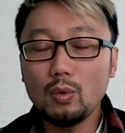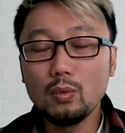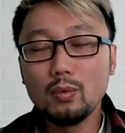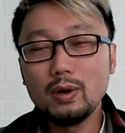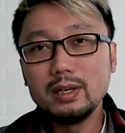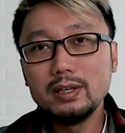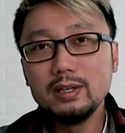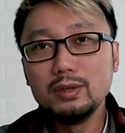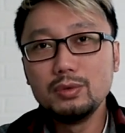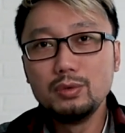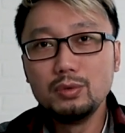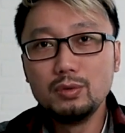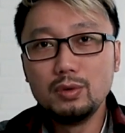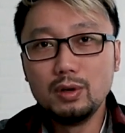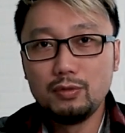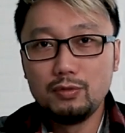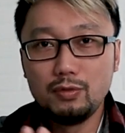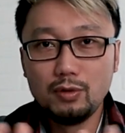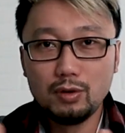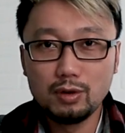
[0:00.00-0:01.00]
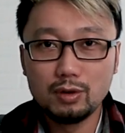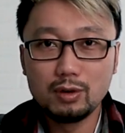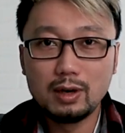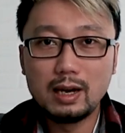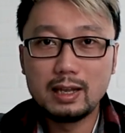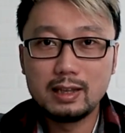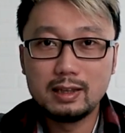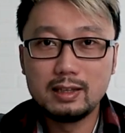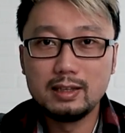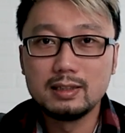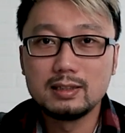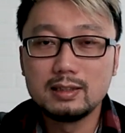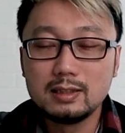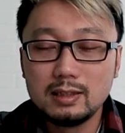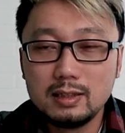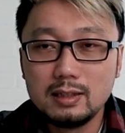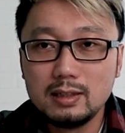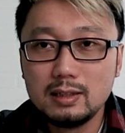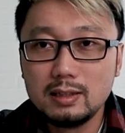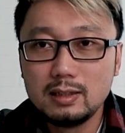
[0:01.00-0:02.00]
when you do a photo like this,
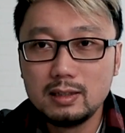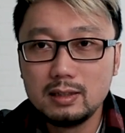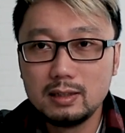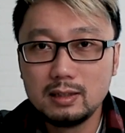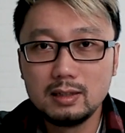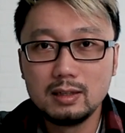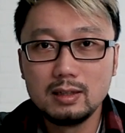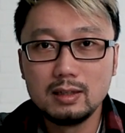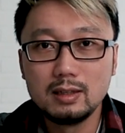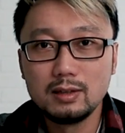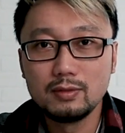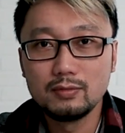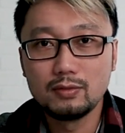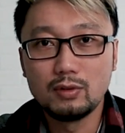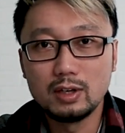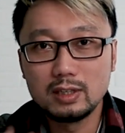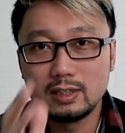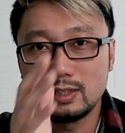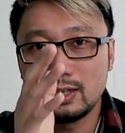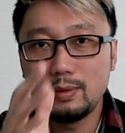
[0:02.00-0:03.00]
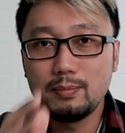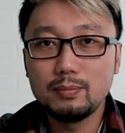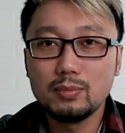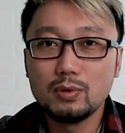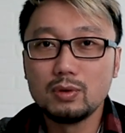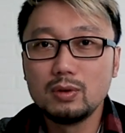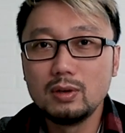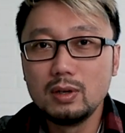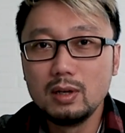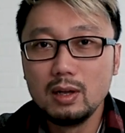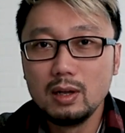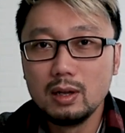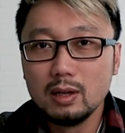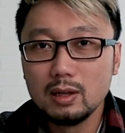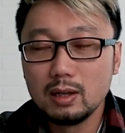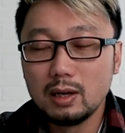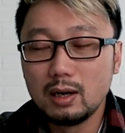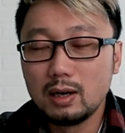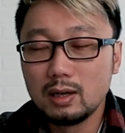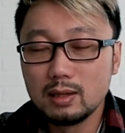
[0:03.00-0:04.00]
for example,
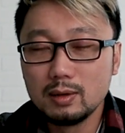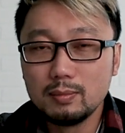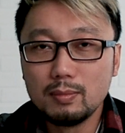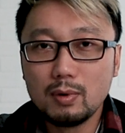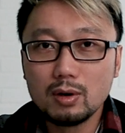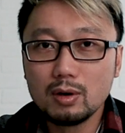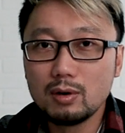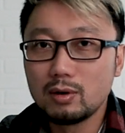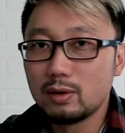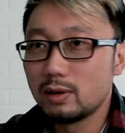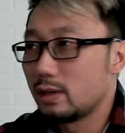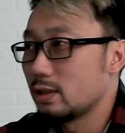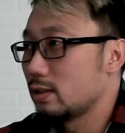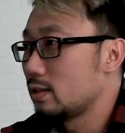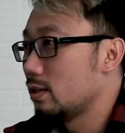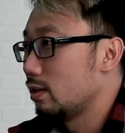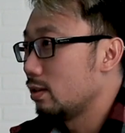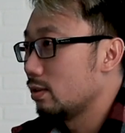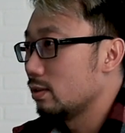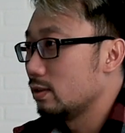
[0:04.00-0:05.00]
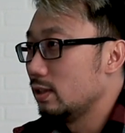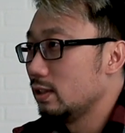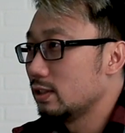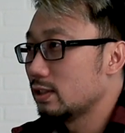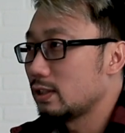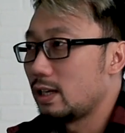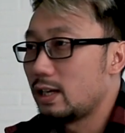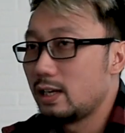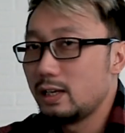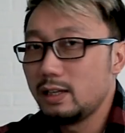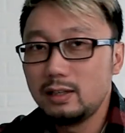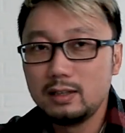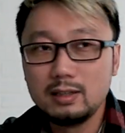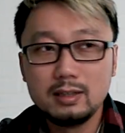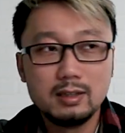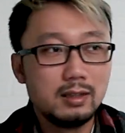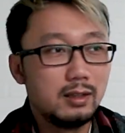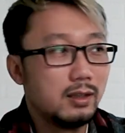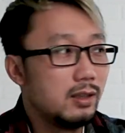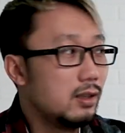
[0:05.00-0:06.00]
the model gonna turn on this side
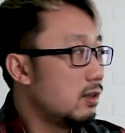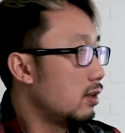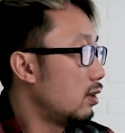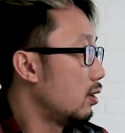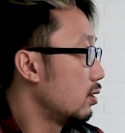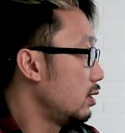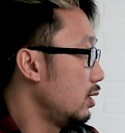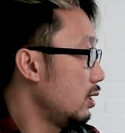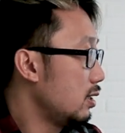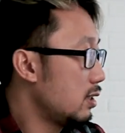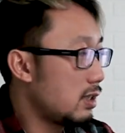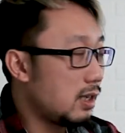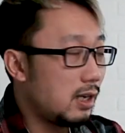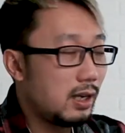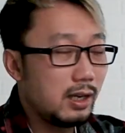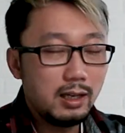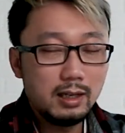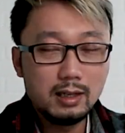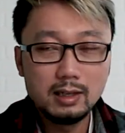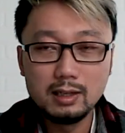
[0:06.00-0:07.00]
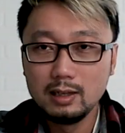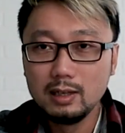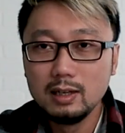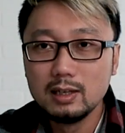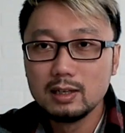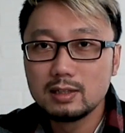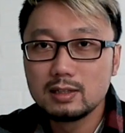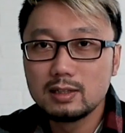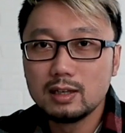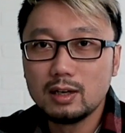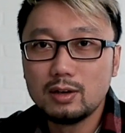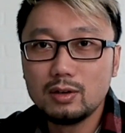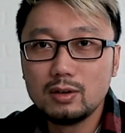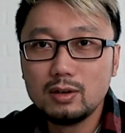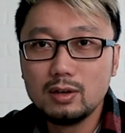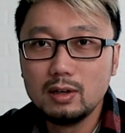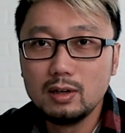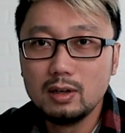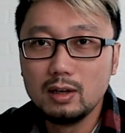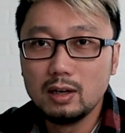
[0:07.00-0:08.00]
or this side.
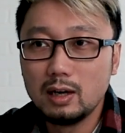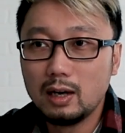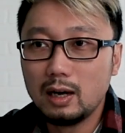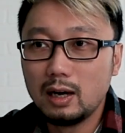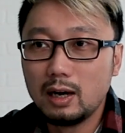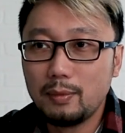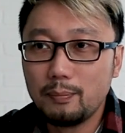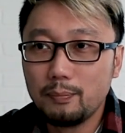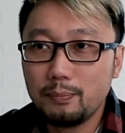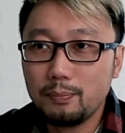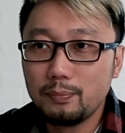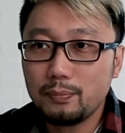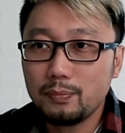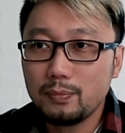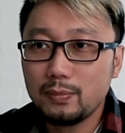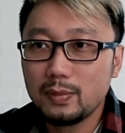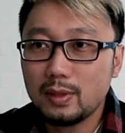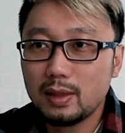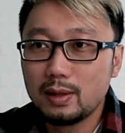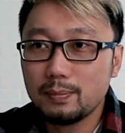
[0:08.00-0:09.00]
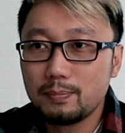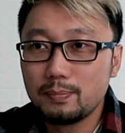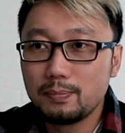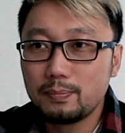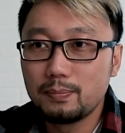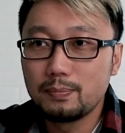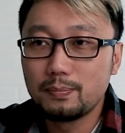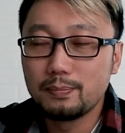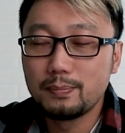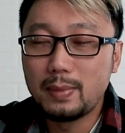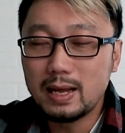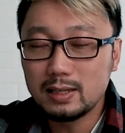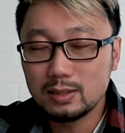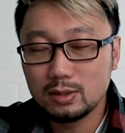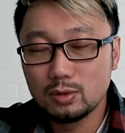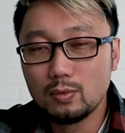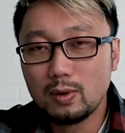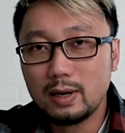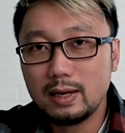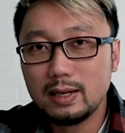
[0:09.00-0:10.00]
So the
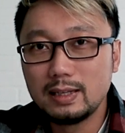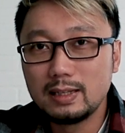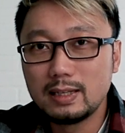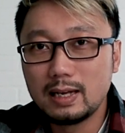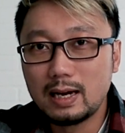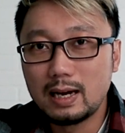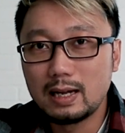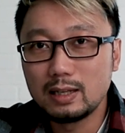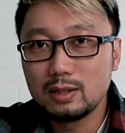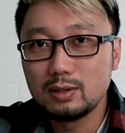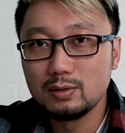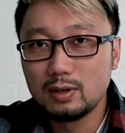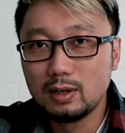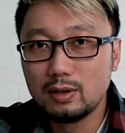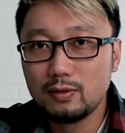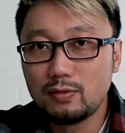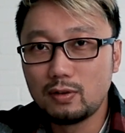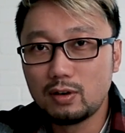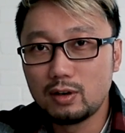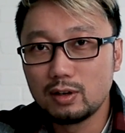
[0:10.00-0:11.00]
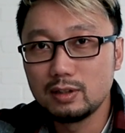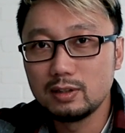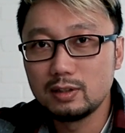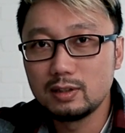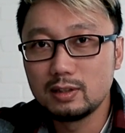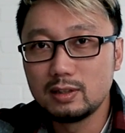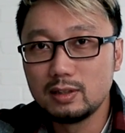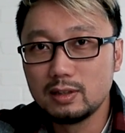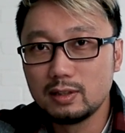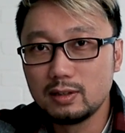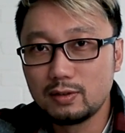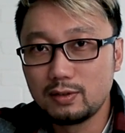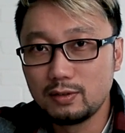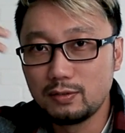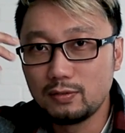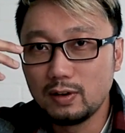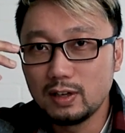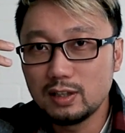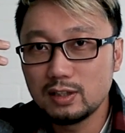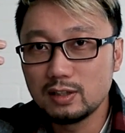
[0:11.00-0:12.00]
best way that to avoid the
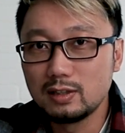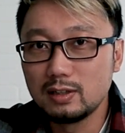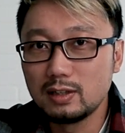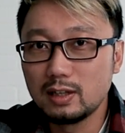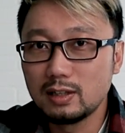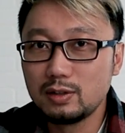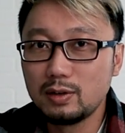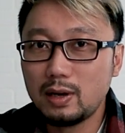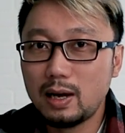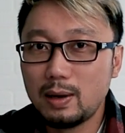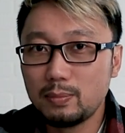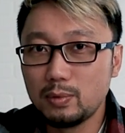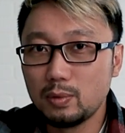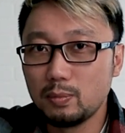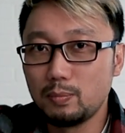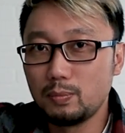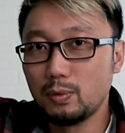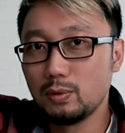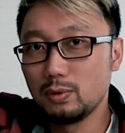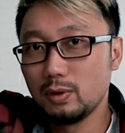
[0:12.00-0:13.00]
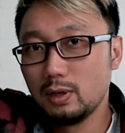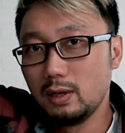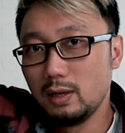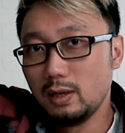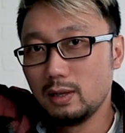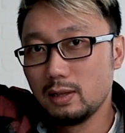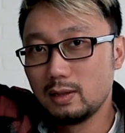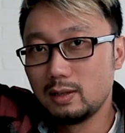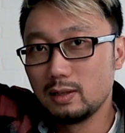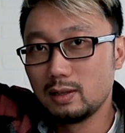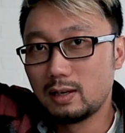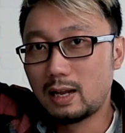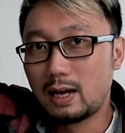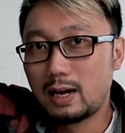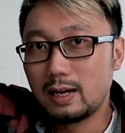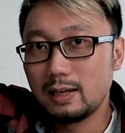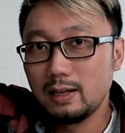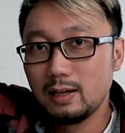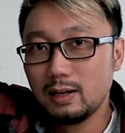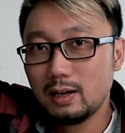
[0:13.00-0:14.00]
reflection, that you have to put the
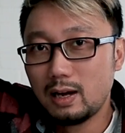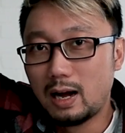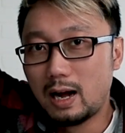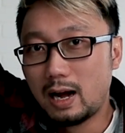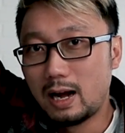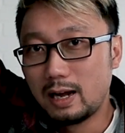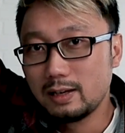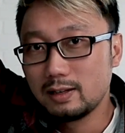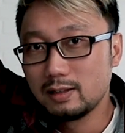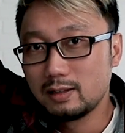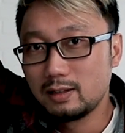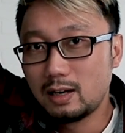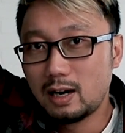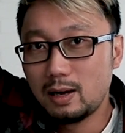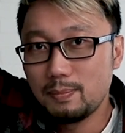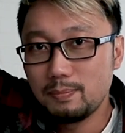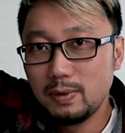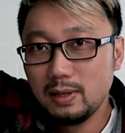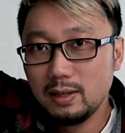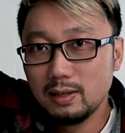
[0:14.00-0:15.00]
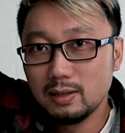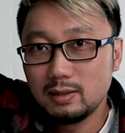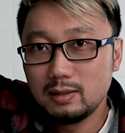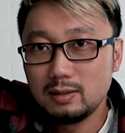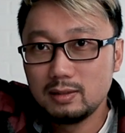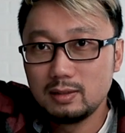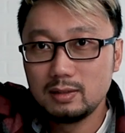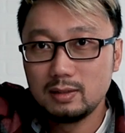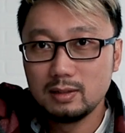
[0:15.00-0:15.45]
light higher up here